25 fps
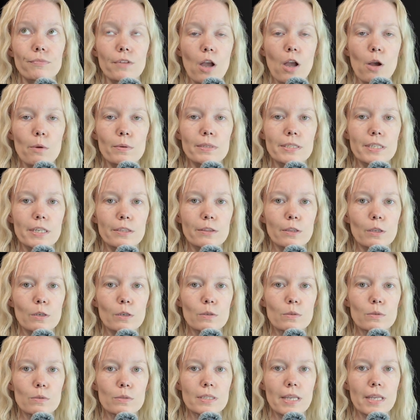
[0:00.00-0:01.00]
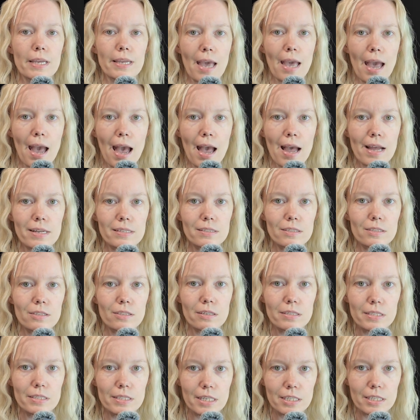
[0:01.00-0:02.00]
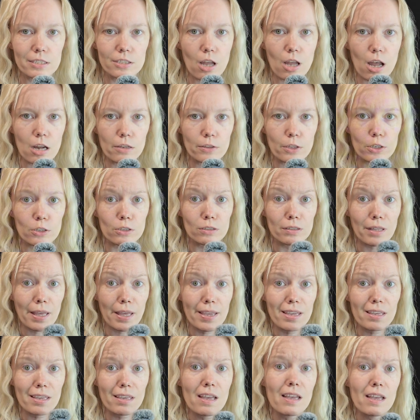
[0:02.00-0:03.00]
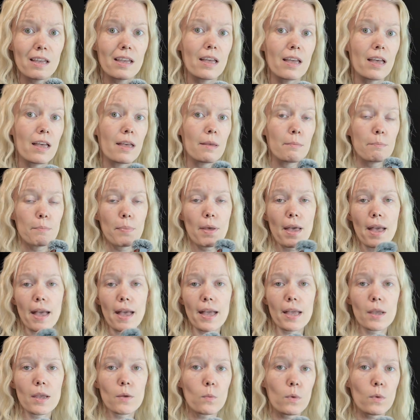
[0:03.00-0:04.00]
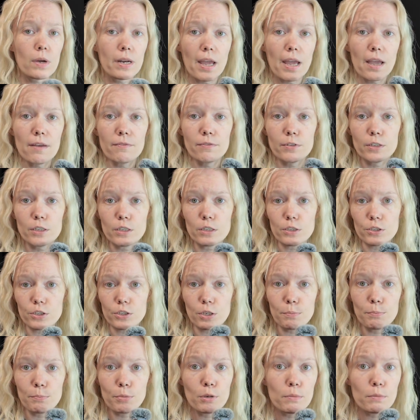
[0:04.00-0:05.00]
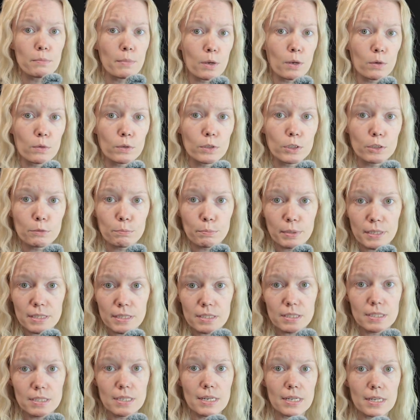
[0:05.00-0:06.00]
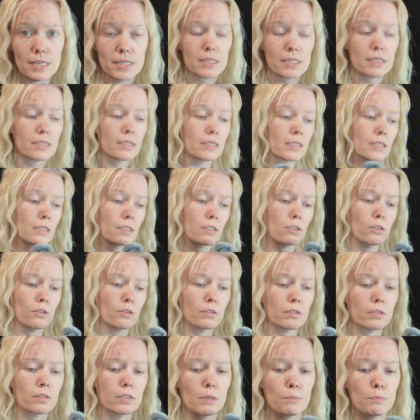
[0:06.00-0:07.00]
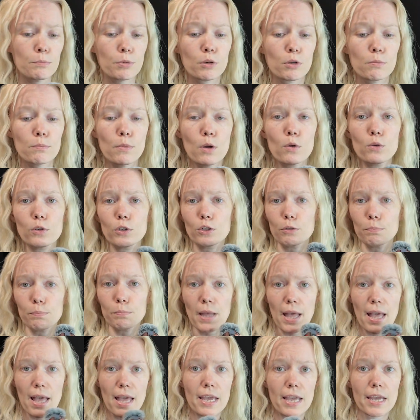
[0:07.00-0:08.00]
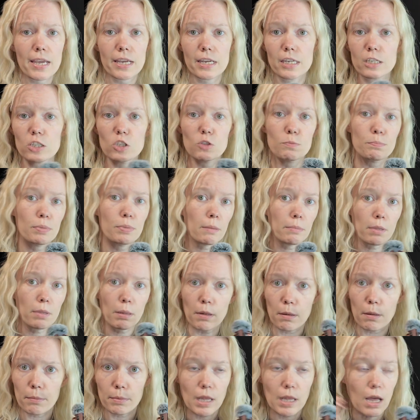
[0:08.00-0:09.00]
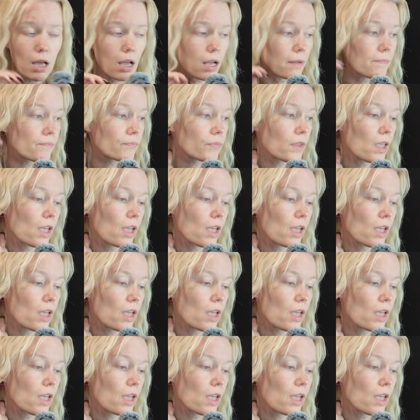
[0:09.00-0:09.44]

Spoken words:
I always get those like ads on TikTok that are like, pay whatever to promote your business or to promote your page, blah, blah, blah, blah.